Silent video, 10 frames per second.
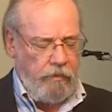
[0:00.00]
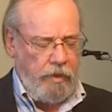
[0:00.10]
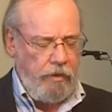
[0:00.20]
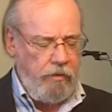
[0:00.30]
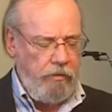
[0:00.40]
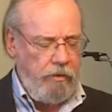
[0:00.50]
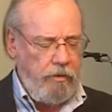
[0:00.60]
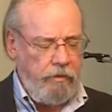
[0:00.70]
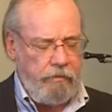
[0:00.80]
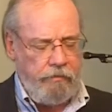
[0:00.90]
that you
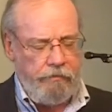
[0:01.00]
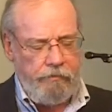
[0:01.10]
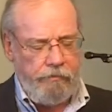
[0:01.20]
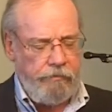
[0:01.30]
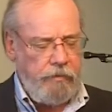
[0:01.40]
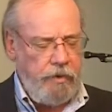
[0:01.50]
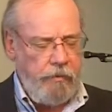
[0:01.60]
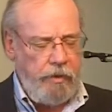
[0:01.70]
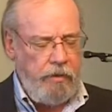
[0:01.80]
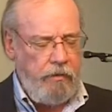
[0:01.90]
would
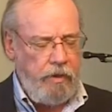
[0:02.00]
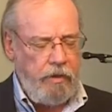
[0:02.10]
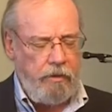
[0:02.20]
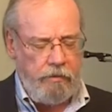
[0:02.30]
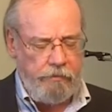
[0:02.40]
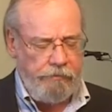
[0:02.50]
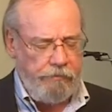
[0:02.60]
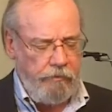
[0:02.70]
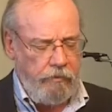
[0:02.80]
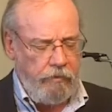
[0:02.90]
come into our
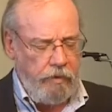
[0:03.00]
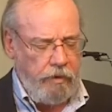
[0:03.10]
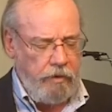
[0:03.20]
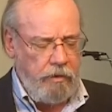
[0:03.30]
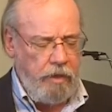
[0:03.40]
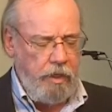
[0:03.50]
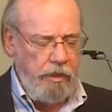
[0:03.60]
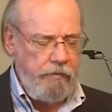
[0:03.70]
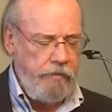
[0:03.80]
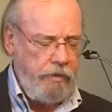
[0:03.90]

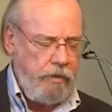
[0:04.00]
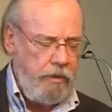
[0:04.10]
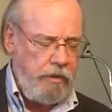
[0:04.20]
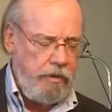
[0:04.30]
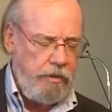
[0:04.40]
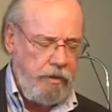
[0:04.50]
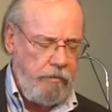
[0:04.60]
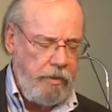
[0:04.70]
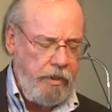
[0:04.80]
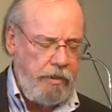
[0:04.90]
lives and our hearts and
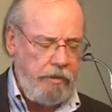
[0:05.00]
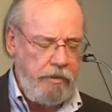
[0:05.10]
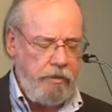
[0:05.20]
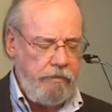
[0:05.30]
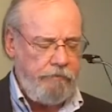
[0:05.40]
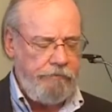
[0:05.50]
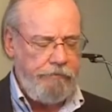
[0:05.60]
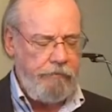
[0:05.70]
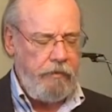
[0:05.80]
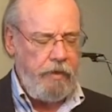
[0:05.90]
our minds
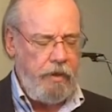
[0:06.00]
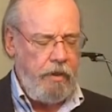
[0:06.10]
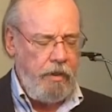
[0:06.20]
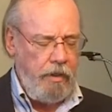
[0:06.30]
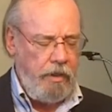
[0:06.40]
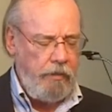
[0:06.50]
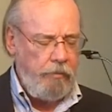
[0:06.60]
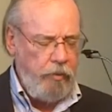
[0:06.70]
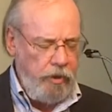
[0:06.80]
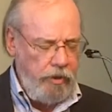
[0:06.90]

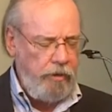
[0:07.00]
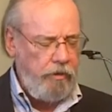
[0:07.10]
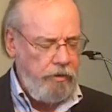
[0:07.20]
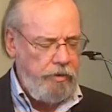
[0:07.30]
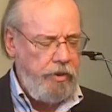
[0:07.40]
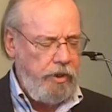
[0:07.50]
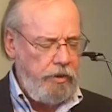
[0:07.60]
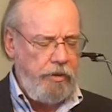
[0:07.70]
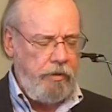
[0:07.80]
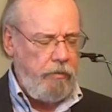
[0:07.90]
and bring your
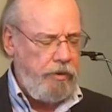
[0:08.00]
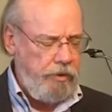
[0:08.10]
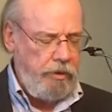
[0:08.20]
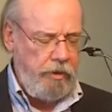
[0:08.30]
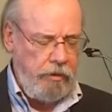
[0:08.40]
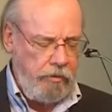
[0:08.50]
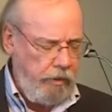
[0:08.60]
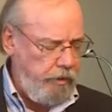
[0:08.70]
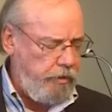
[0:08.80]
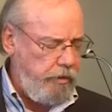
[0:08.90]
changing mercy and
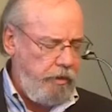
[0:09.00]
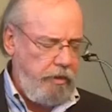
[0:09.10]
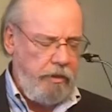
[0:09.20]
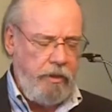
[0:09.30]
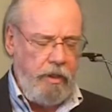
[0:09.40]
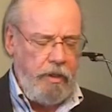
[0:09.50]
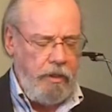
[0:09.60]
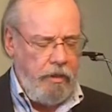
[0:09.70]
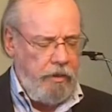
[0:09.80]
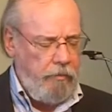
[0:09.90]
grace and
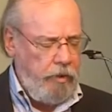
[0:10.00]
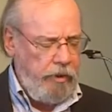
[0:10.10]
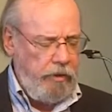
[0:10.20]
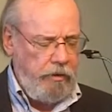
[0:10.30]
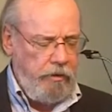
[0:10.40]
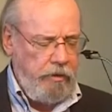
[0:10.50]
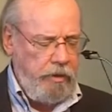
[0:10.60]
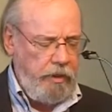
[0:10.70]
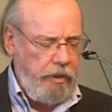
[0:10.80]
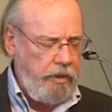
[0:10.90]
bring your
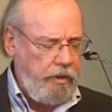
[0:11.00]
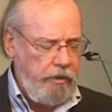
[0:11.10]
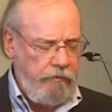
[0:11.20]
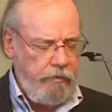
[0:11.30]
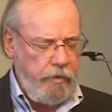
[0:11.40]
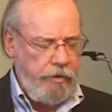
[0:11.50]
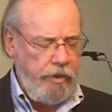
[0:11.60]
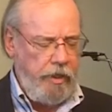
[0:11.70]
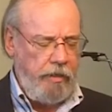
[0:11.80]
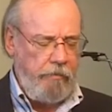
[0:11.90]
healing from our
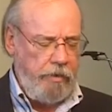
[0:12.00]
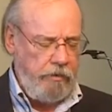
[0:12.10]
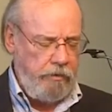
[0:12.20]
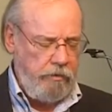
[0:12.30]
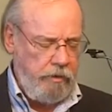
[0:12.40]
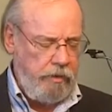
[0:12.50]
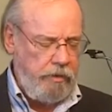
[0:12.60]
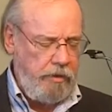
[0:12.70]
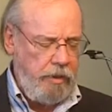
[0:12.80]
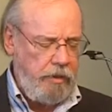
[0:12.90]
shame
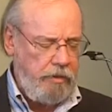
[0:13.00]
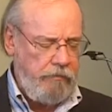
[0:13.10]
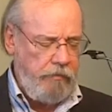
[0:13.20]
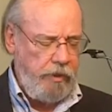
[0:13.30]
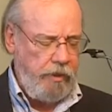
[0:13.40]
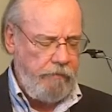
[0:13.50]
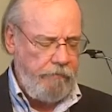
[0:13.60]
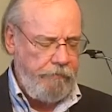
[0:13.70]
and set us free.